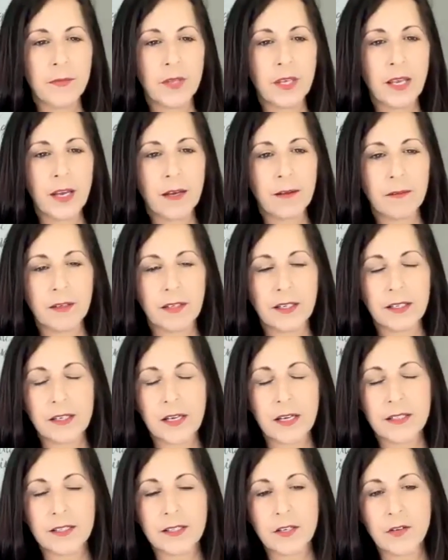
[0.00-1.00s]
Yeah, okay,
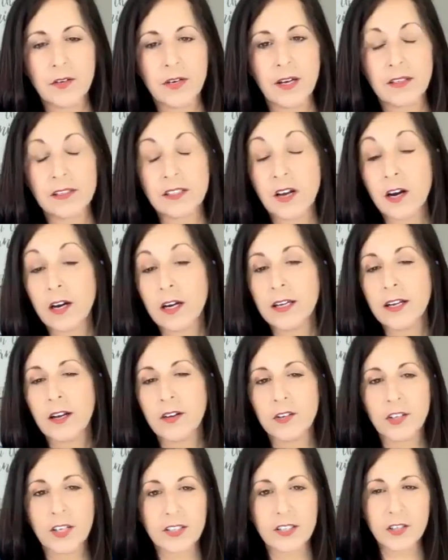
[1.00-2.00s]
I see you now. It's hard, you know,
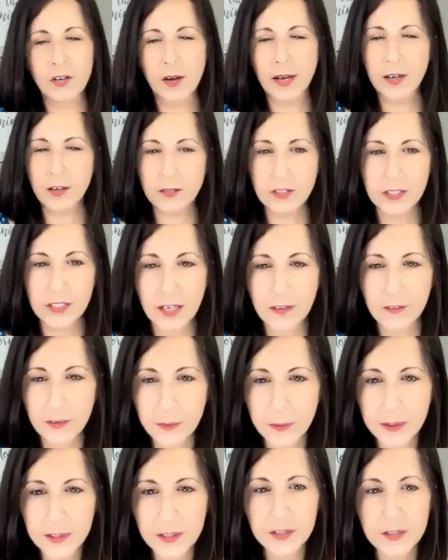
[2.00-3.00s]
you guys know I don't see
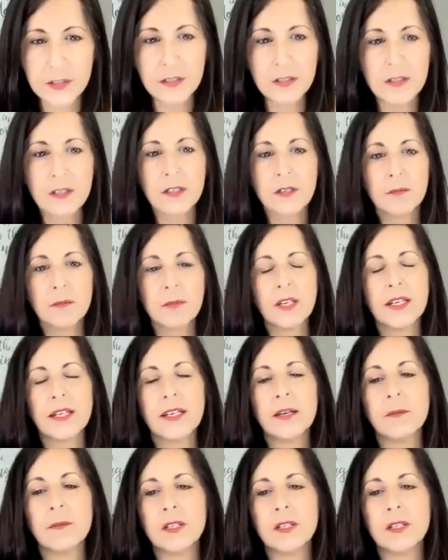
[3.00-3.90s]
everybody's again,